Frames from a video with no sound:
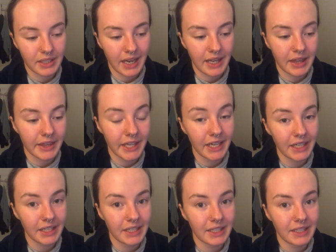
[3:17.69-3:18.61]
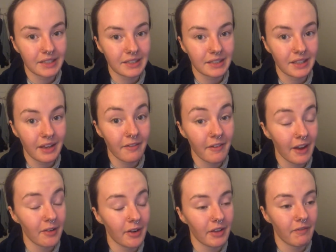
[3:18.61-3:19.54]
And that is a
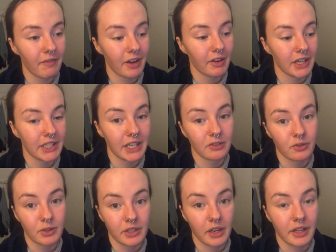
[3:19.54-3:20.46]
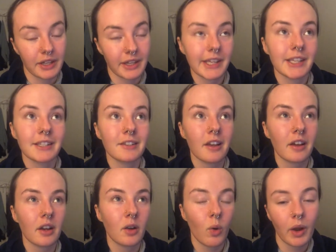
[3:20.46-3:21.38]
very, very dangerous line that is
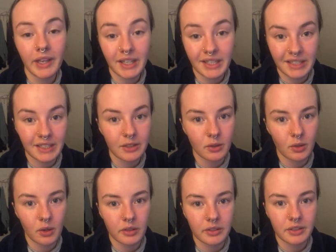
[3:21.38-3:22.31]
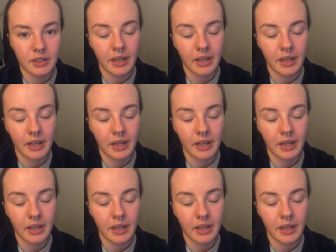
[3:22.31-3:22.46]
quite easy to cross.